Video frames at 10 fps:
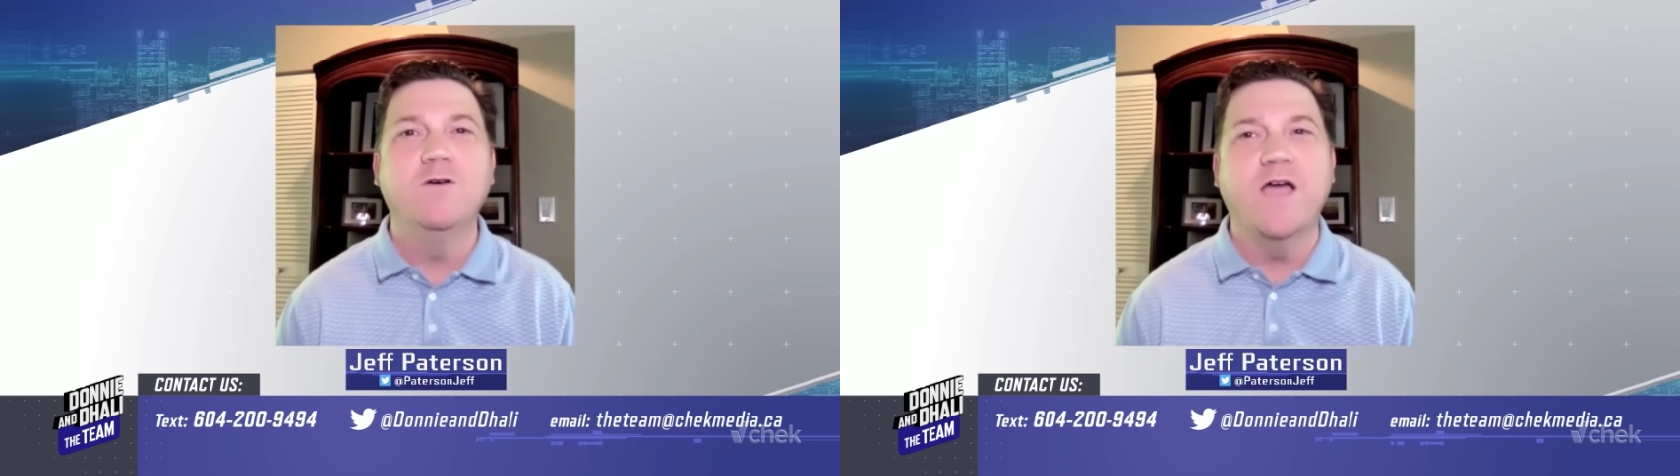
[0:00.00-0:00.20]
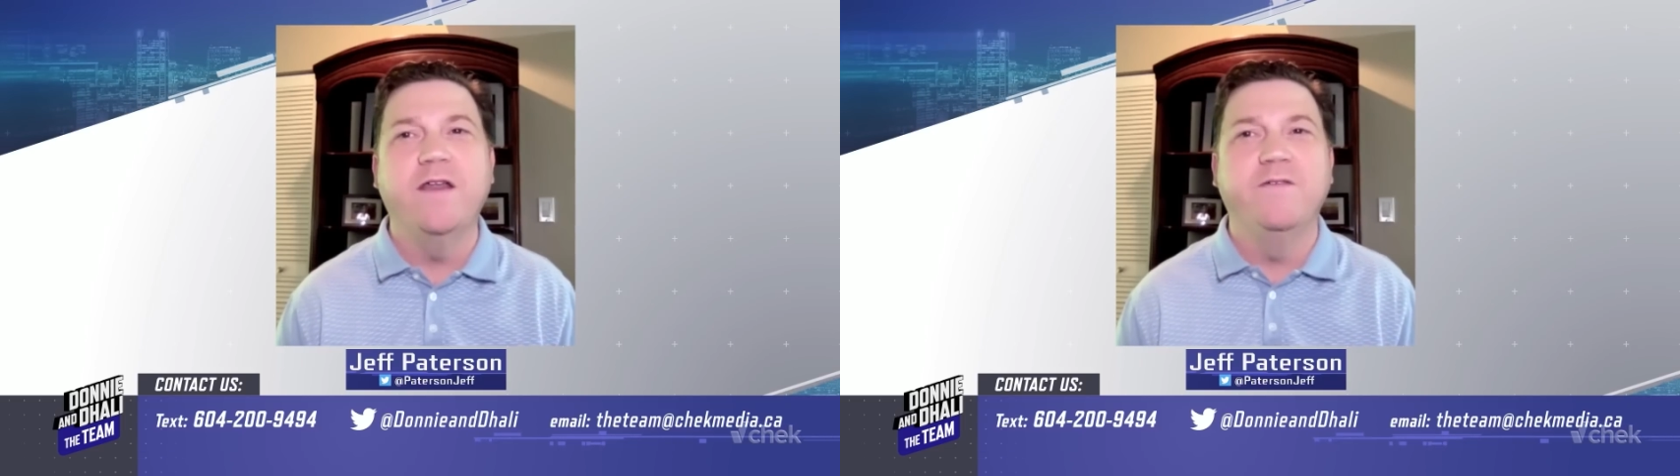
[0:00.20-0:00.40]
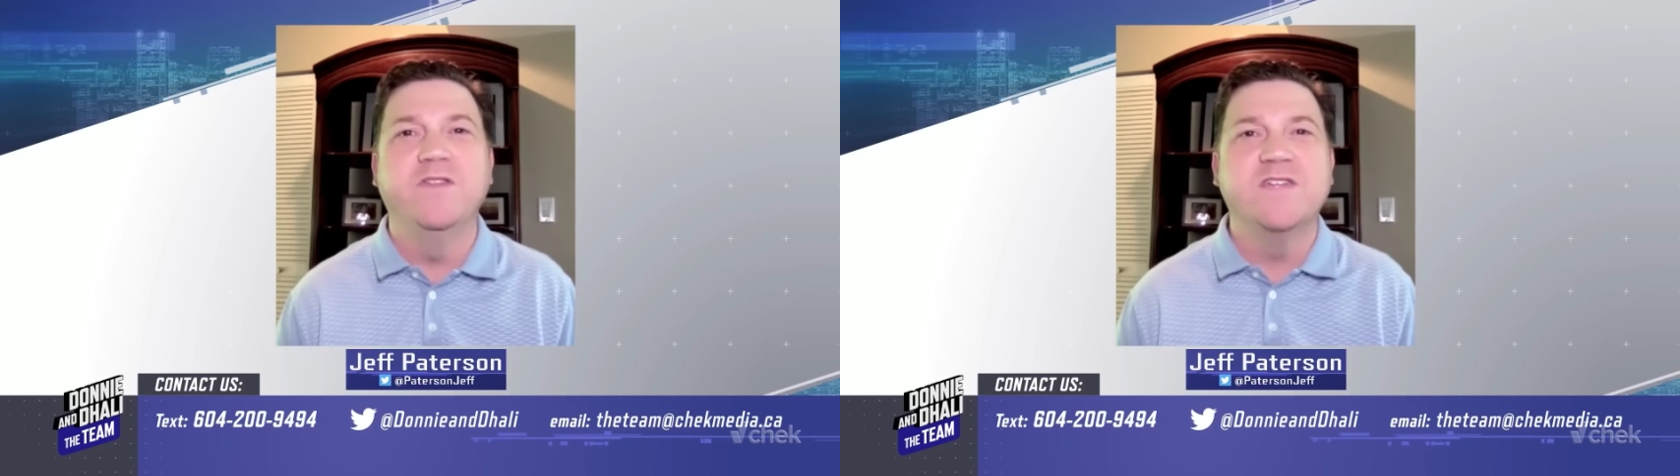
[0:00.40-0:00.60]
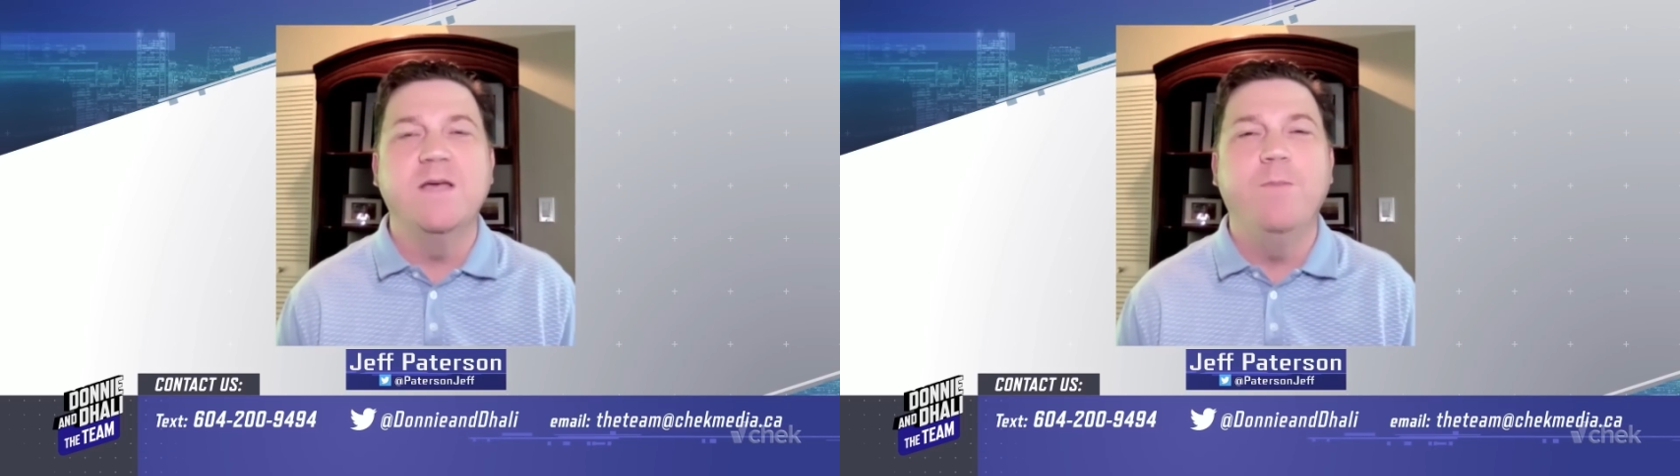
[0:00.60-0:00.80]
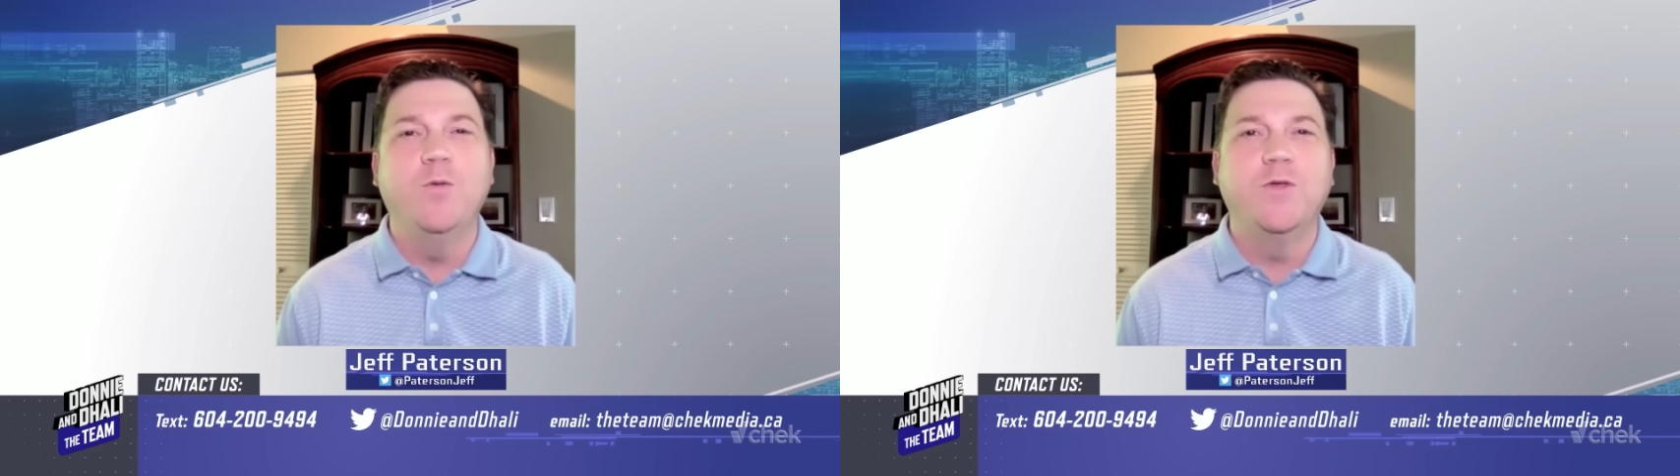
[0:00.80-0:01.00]
you know, kind of in the
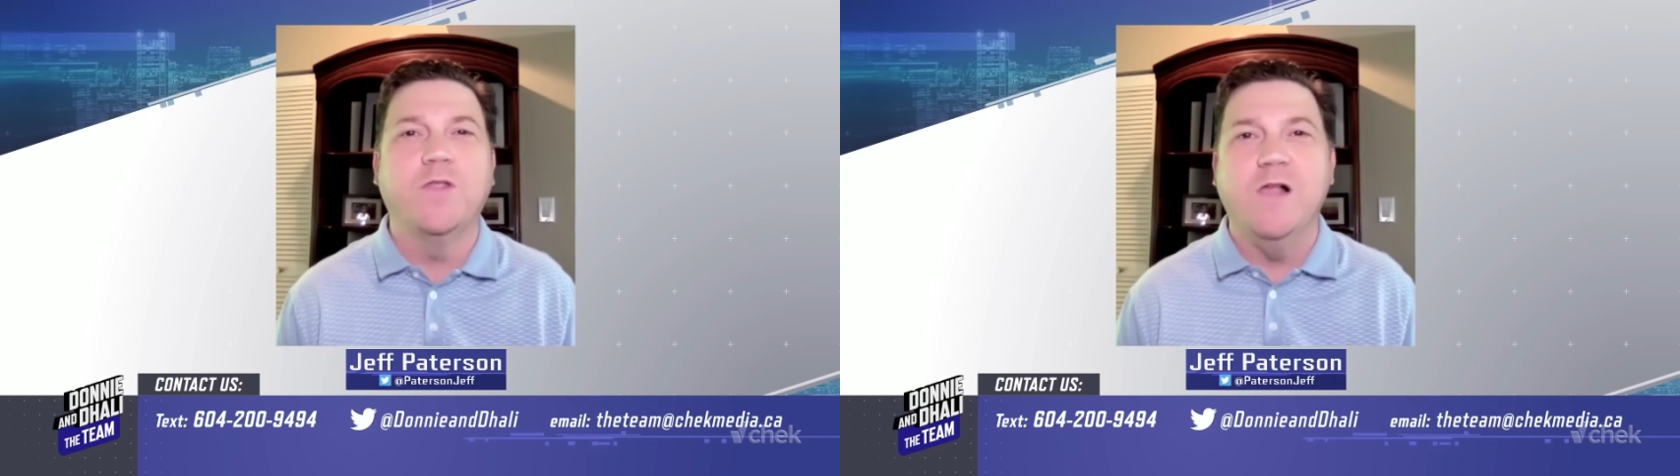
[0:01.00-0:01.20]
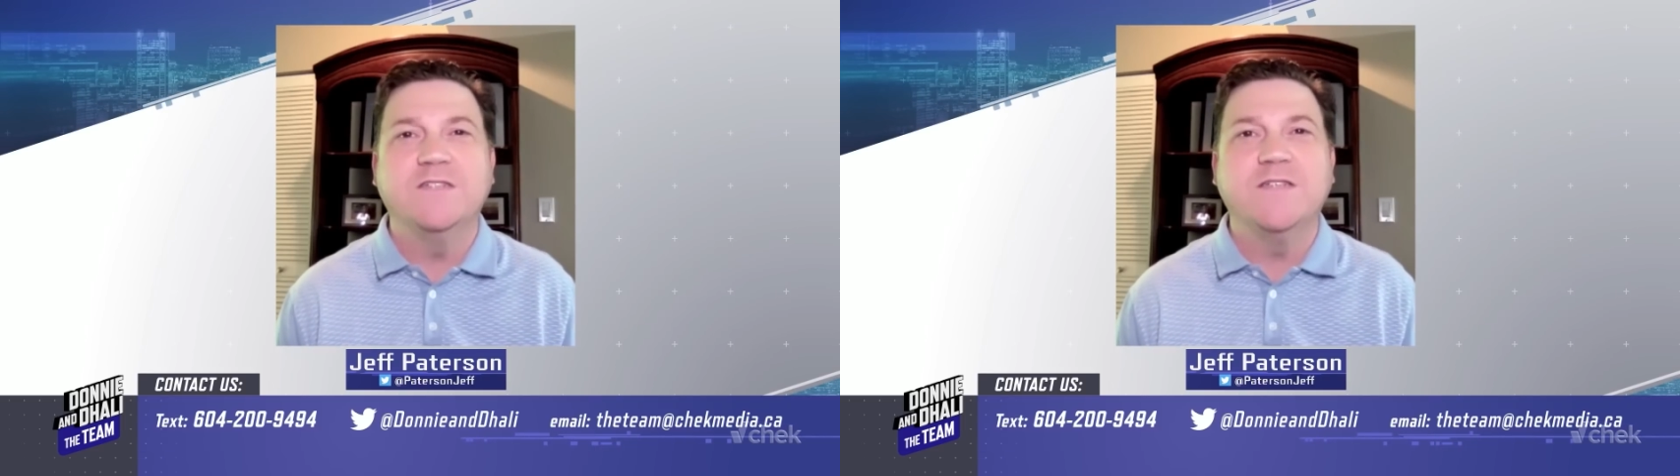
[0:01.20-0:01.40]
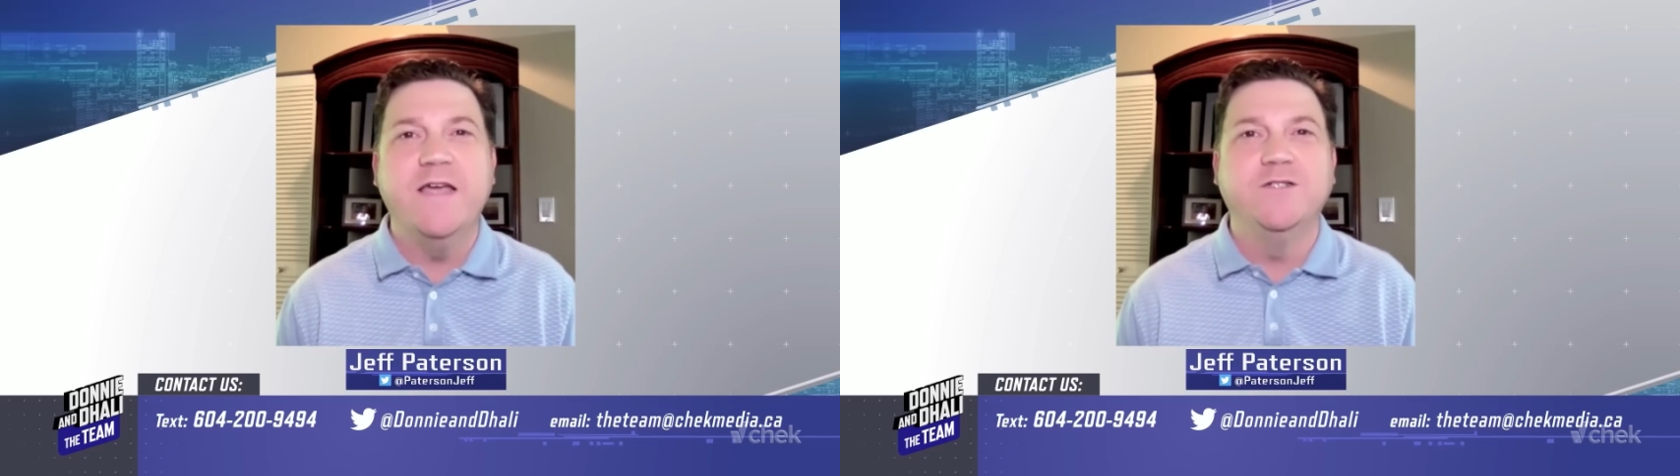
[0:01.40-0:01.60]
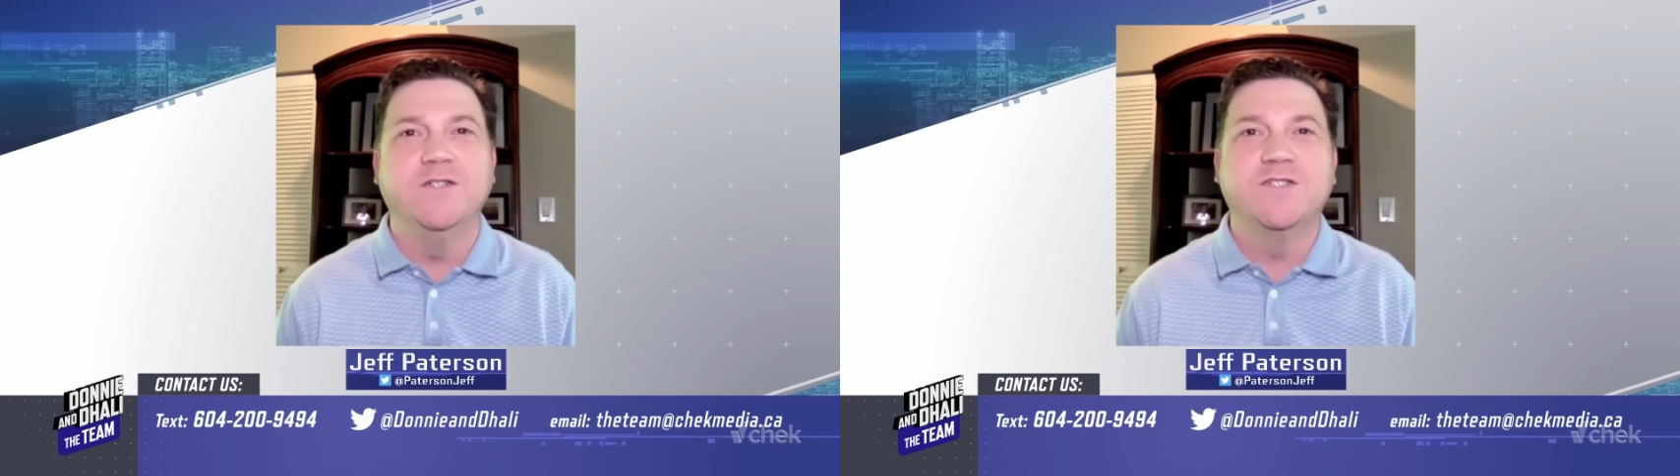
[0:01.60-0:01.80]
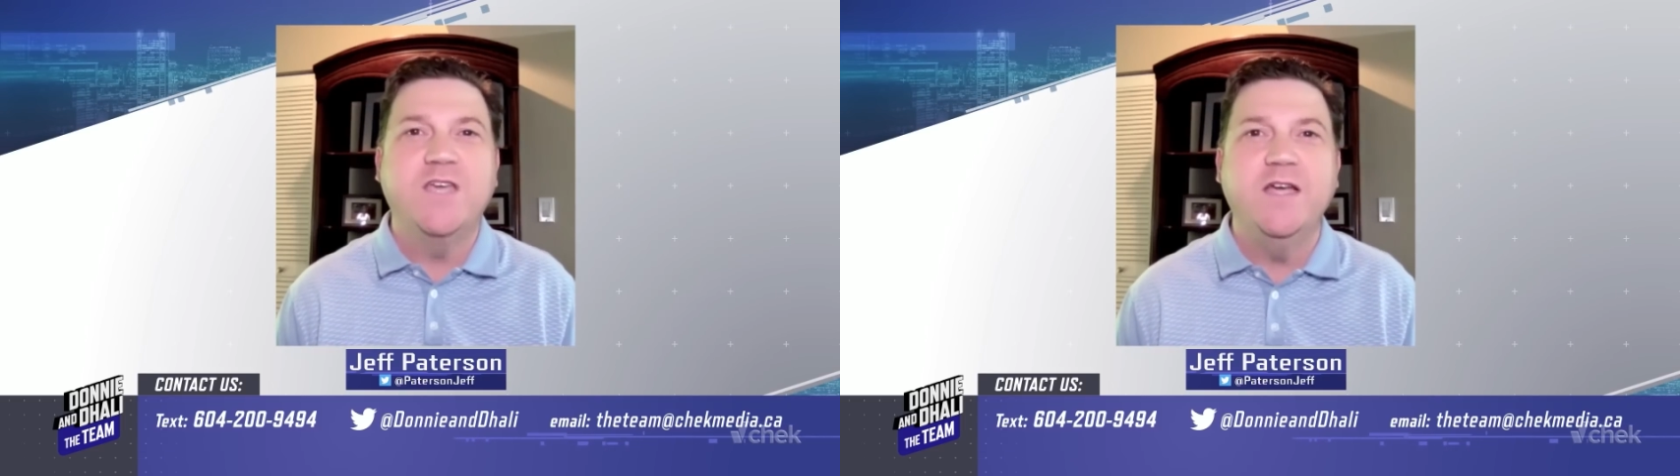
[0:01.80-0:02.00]
same boat that the Los
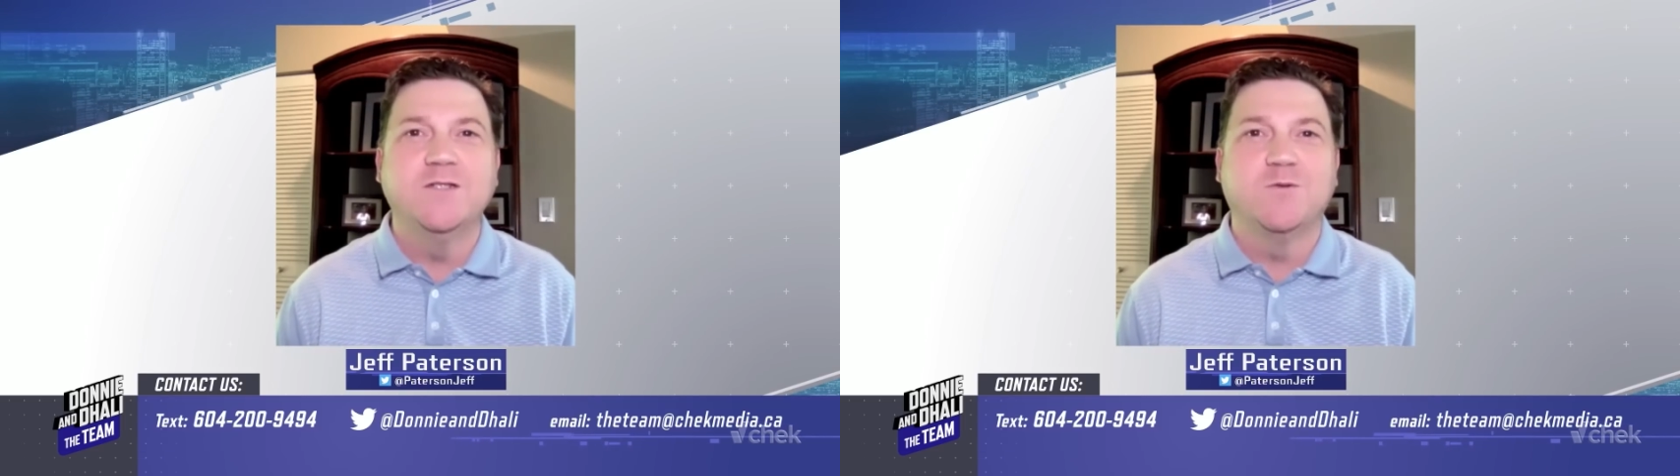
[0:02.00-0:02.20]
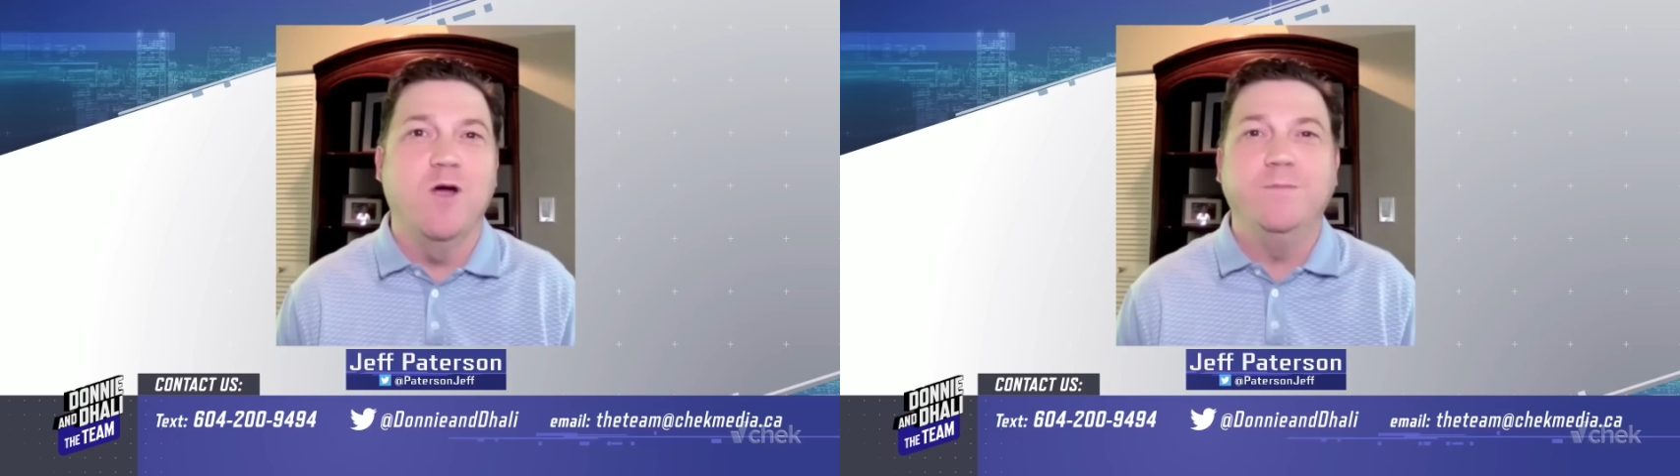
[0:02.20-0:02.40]
Angeles Kings were.